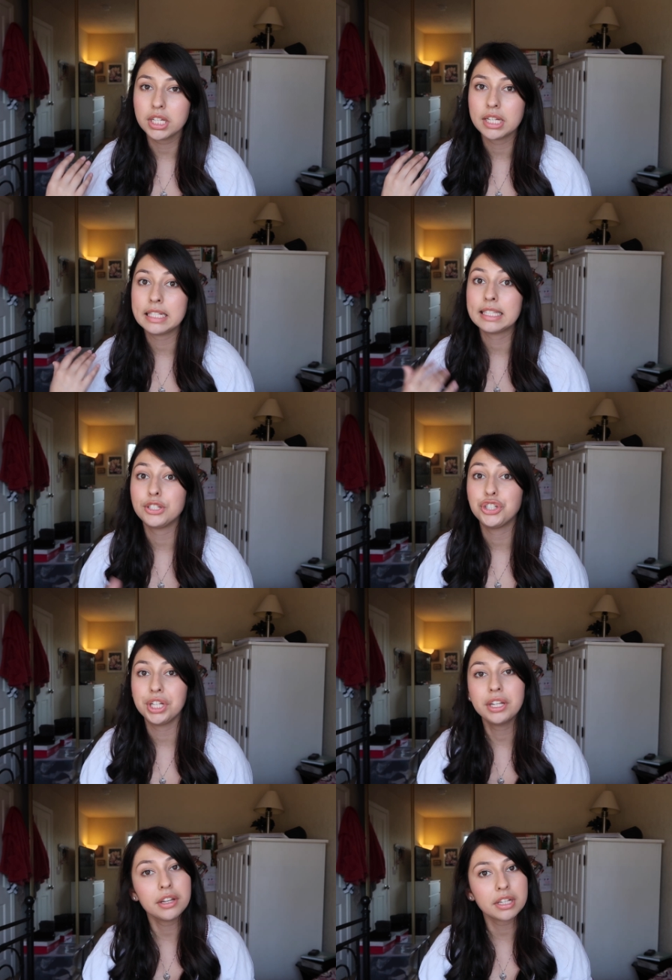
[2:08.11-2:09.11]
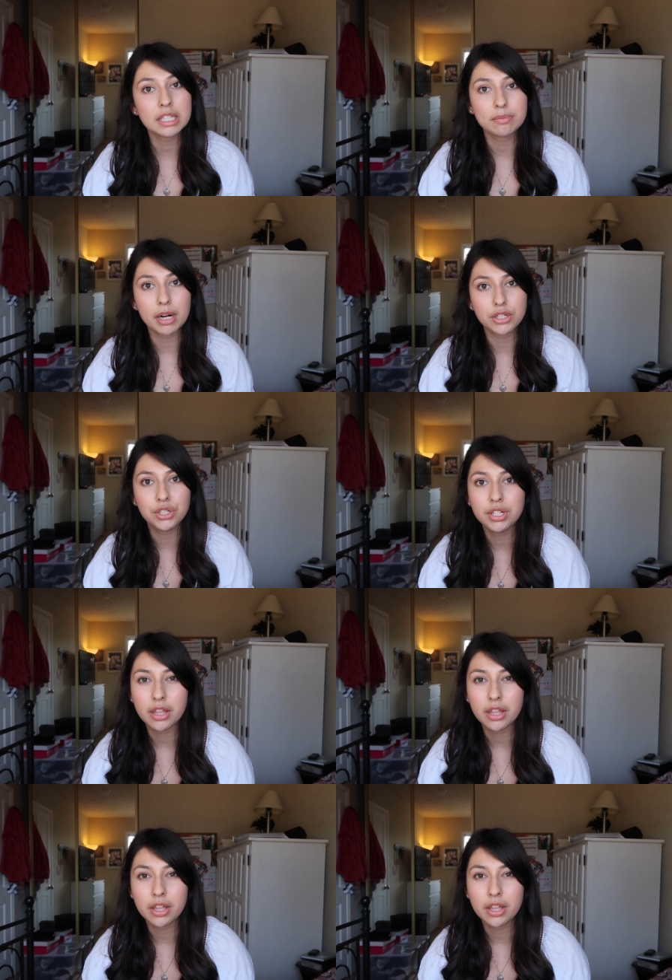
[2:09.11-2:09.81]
is gene expression